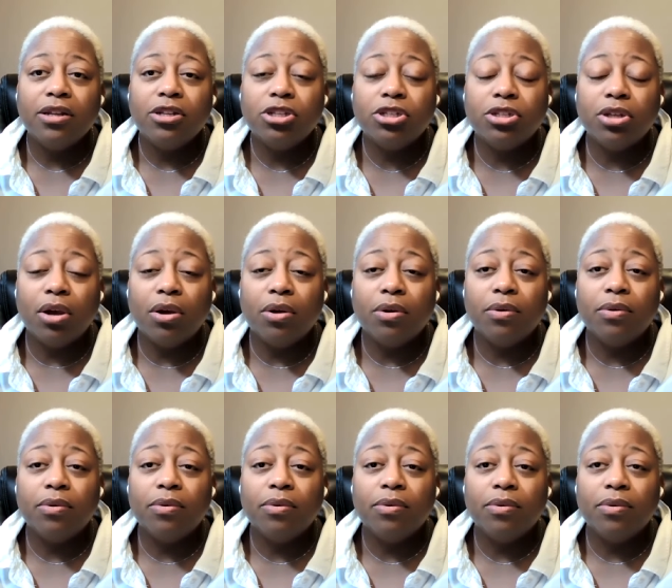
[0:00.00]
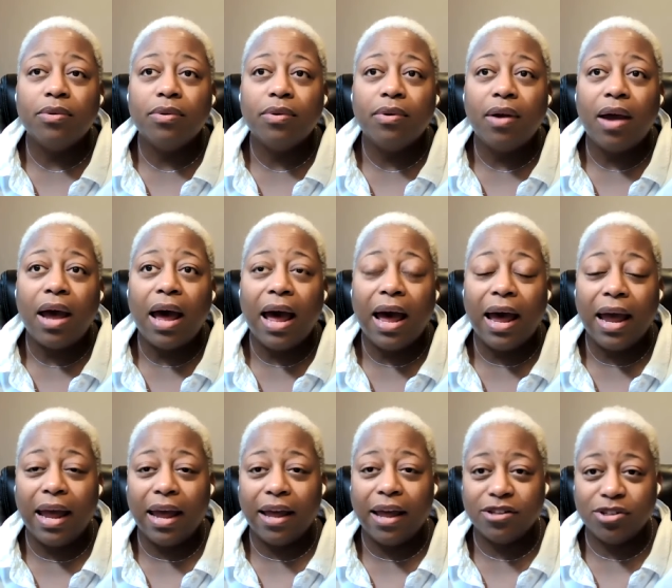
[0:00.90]
So I
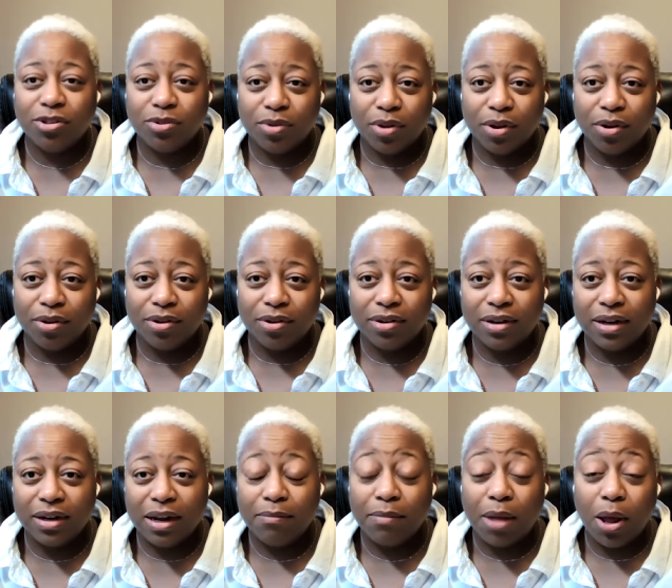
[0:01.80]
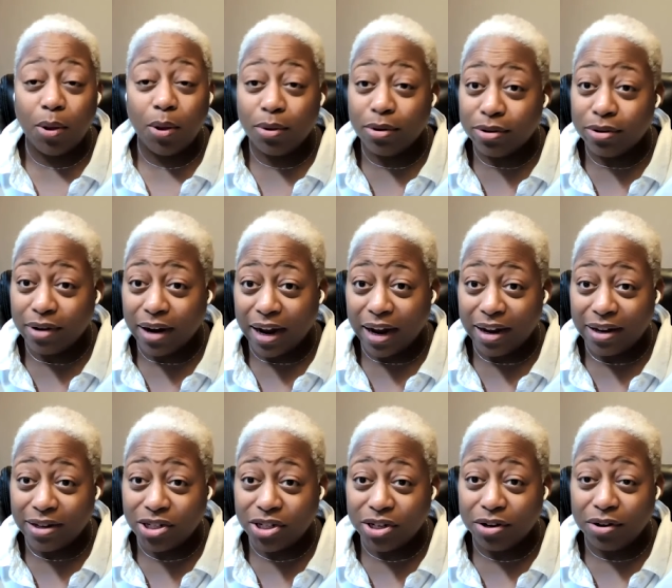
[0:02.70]
had to learn in my older
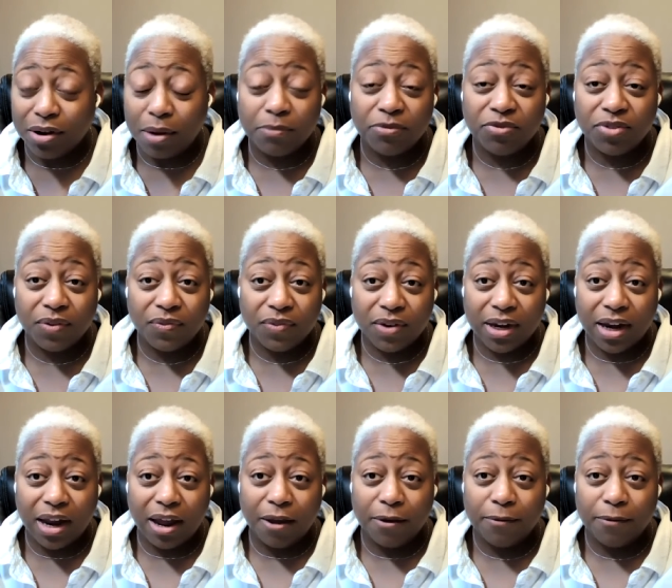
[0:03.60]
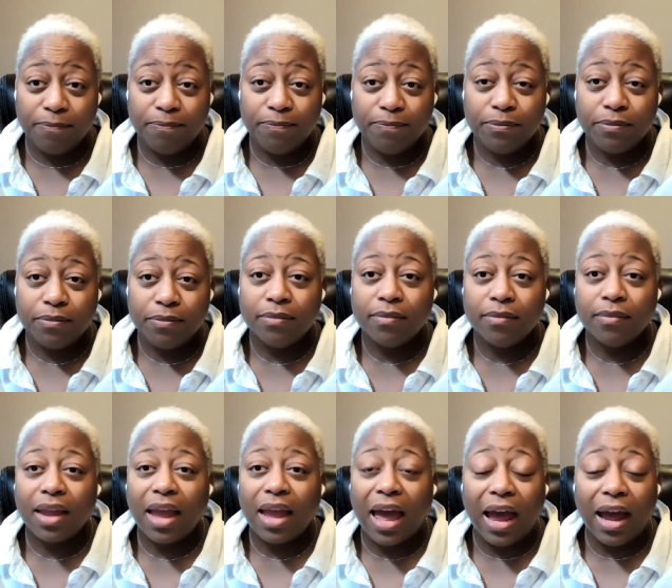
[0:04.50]
age here, I'm fifty now,
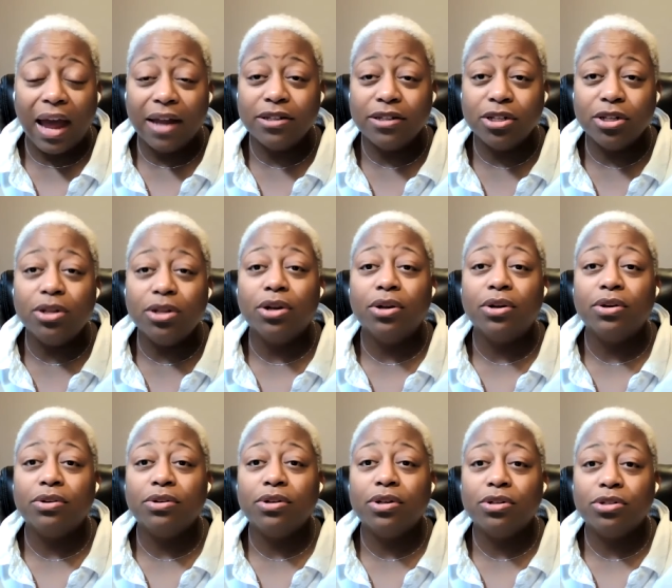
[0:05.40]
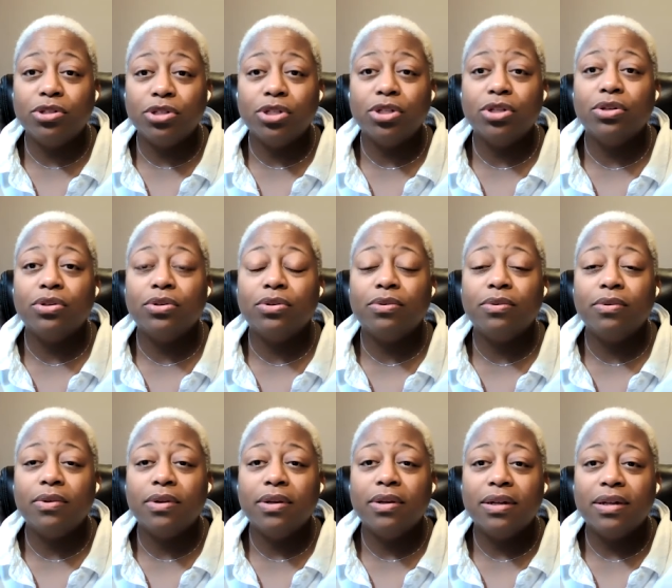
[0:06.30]
I had to learn
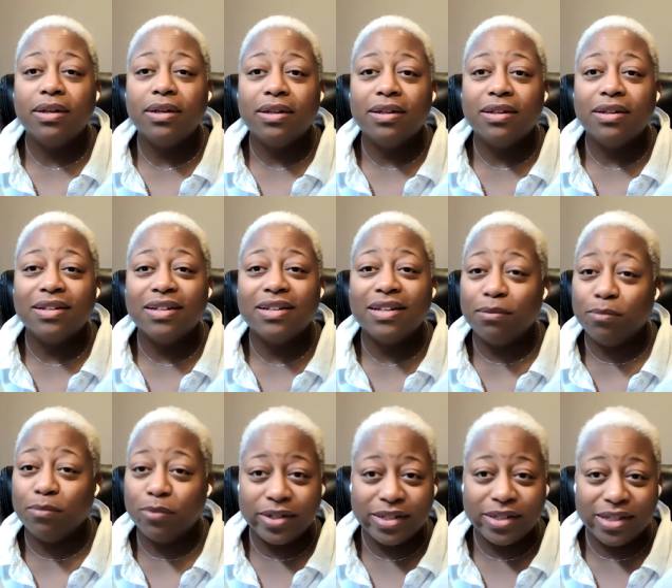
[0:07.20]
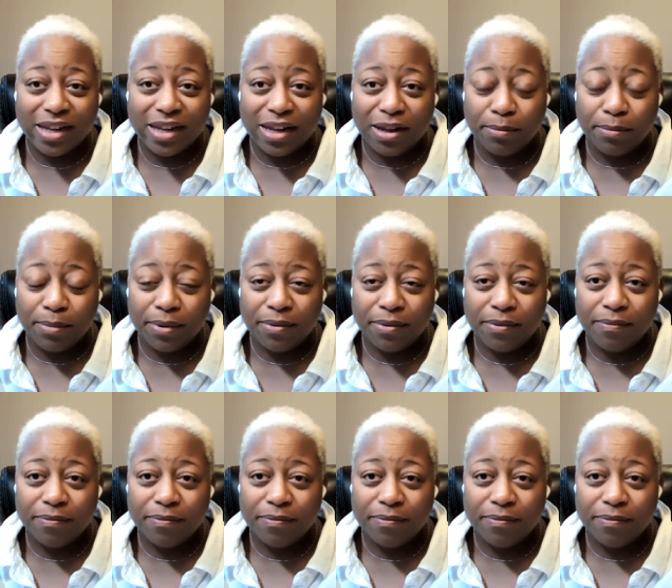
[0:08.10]
to get more sleep.